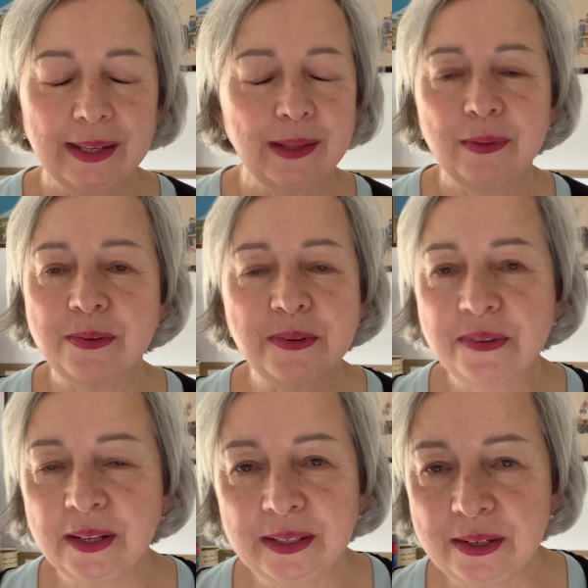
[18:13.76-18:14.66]

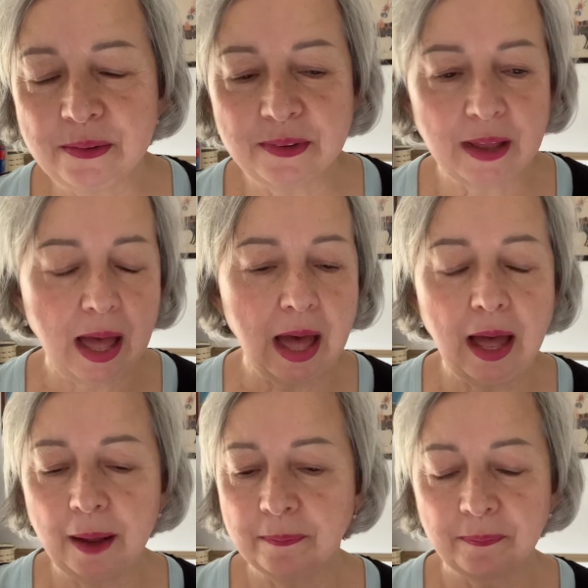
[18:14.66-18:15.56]
Sicilians
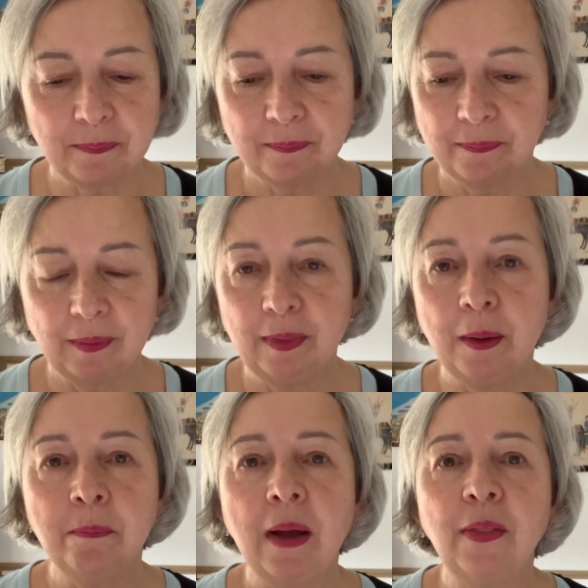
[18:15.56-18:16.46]
are the
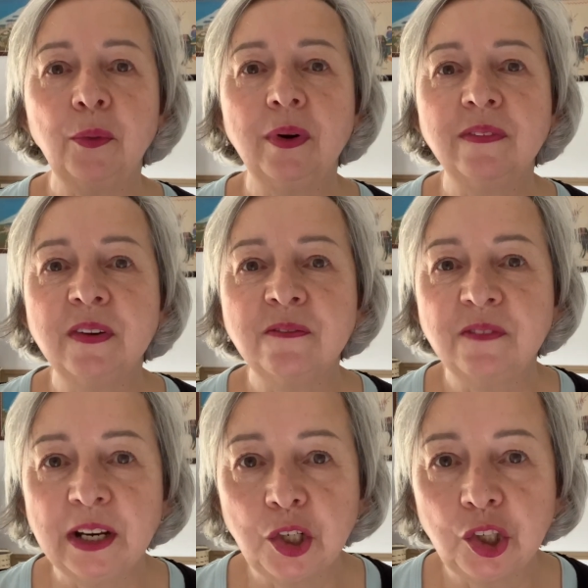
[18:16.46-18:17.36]
mother of
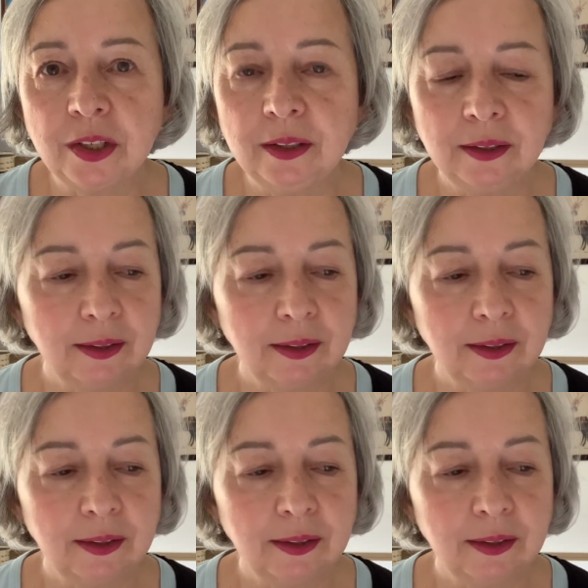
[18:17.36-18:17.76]
invention.